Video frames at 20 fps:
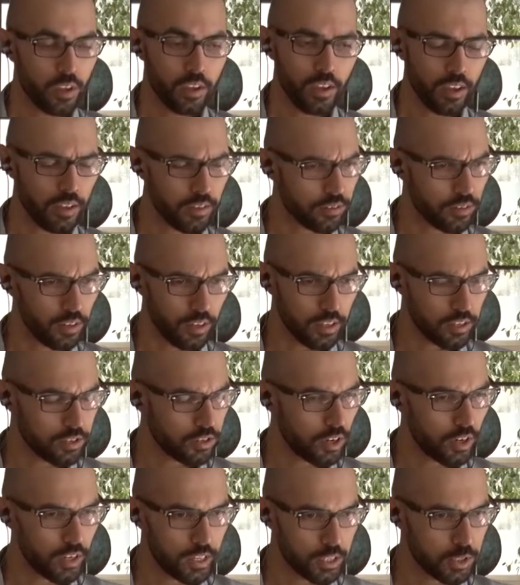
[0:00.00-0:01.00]
Yeah, and is
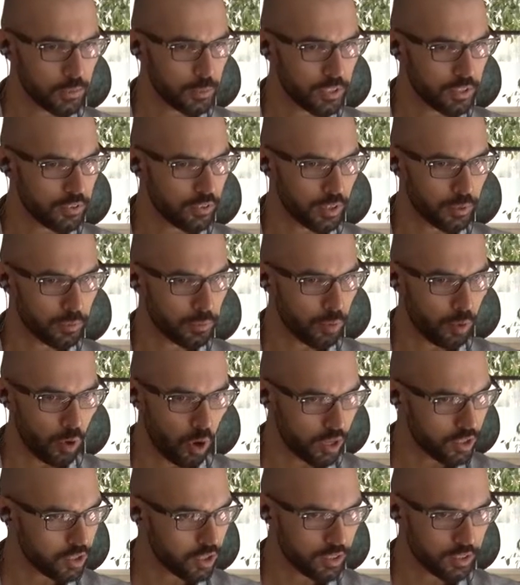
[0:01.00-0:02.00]
there any specific
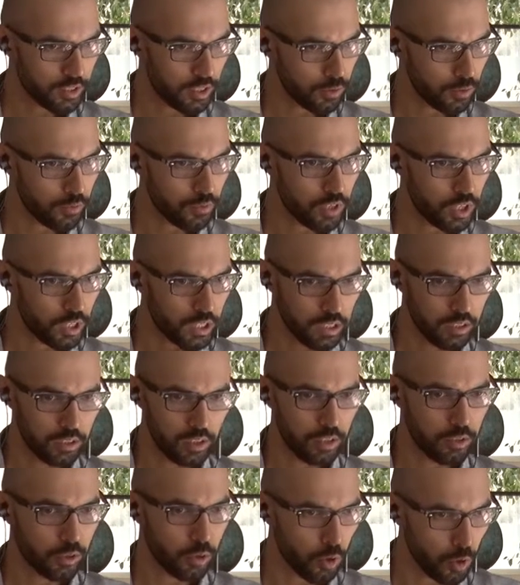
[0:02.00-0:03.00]
projects that you've done
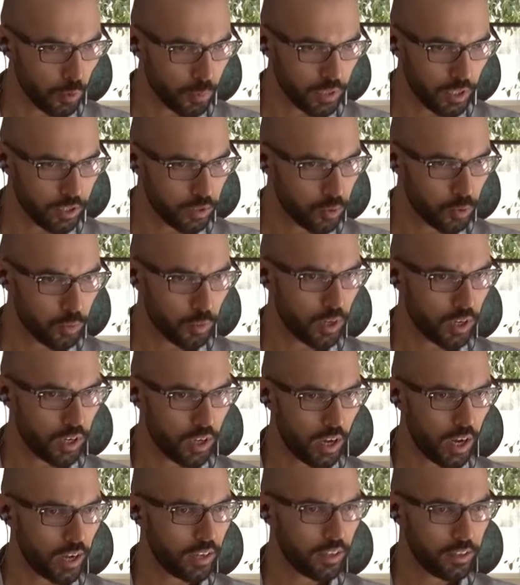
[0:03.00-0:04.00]
in Europe that you would want
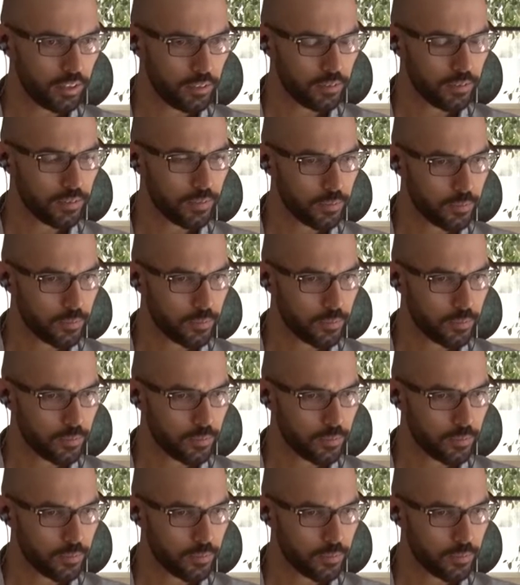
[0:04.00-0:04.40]
to highlight?